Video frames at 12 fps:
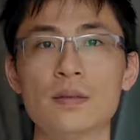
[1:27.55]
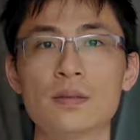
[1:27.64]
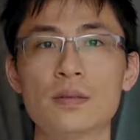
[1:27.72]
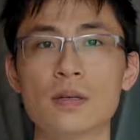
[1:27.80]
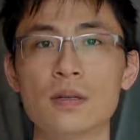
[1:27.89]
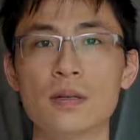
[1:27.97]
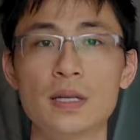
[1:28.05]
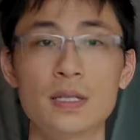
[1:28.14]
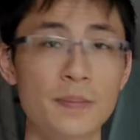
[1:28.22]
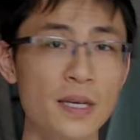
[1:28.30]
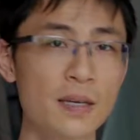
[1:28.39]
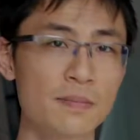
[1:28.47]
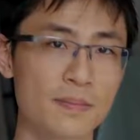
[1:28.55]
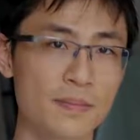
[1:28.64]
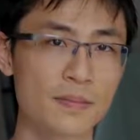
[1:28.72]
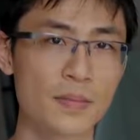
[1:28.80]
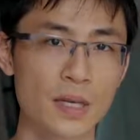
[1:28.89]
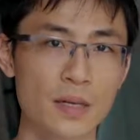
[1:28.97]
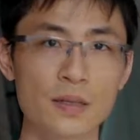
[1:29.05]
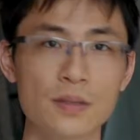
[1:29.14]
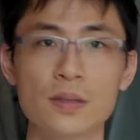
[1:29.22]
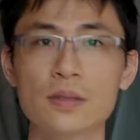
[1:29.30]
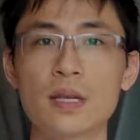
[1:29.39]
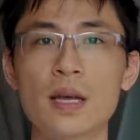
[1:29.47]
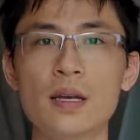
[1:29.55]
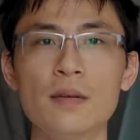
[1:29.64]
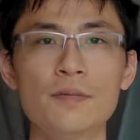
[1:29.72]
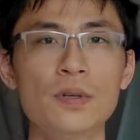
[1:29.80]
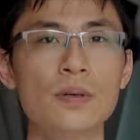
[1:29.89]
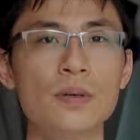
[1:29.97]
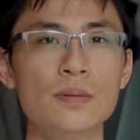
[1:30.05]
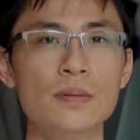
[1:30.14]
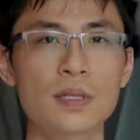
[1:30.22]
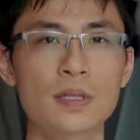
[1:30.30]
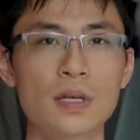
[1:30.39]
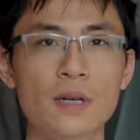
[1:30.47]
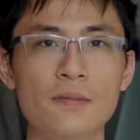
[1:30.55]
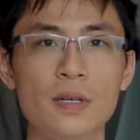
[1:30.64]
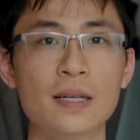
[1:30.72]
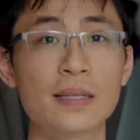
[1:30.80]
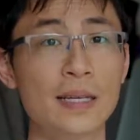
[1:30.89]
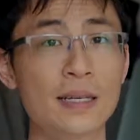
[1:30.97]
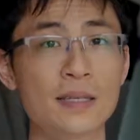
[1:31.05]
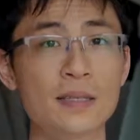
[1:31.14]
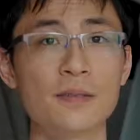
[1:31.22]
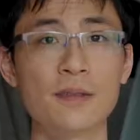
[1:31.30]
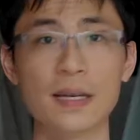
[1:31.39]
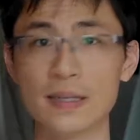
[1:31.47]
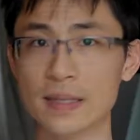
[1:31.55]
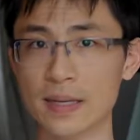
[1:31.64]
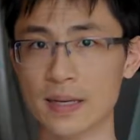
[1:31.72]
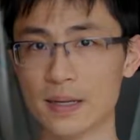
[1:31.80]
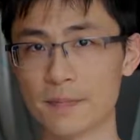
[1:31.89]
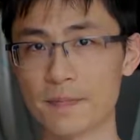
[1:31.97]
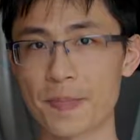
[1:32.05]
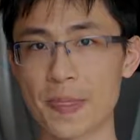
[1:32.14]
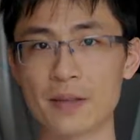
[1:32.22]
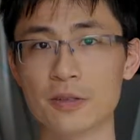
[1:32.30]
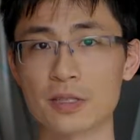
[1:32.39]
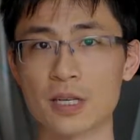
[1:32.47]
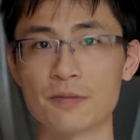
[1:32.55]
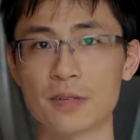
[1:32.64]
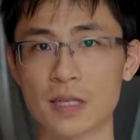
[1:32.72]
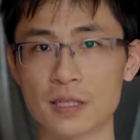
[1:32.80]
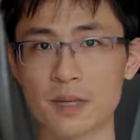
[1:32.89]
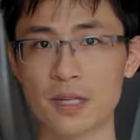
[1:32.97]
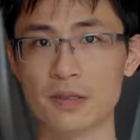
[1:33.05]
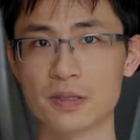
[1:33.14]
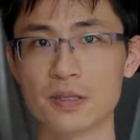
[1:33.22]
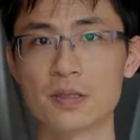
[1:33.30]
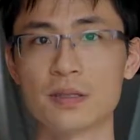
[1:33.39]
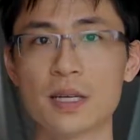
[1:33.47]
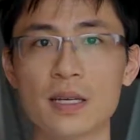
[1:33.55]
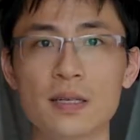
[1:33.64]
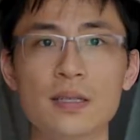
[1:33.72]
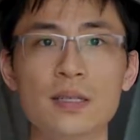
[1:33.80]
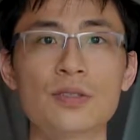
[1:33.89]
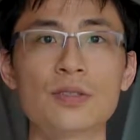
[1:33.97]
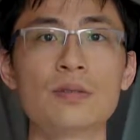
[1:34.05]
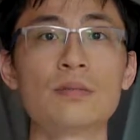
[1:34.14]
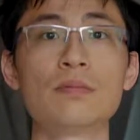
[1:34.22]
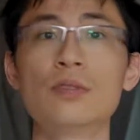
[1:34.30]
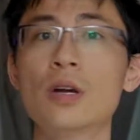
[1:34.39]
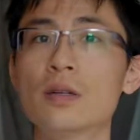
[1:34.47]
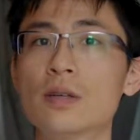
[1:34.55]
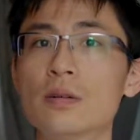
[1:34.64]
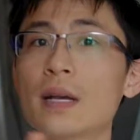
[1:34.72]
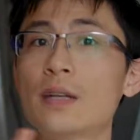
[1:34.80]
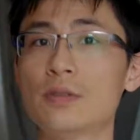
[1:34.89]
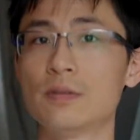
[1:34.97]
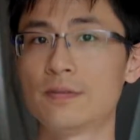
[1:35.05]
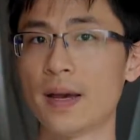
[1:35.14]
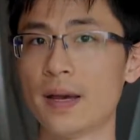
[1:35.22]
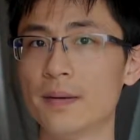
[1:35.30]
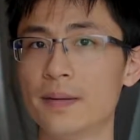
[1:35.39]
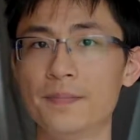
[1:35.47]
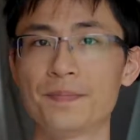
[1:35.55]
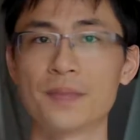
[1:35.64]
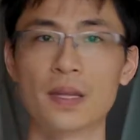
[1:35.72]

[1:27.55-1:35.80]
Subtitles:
So let's begin. So say if you discover a negative idea in your suffering experiences, say it is not okay to fail,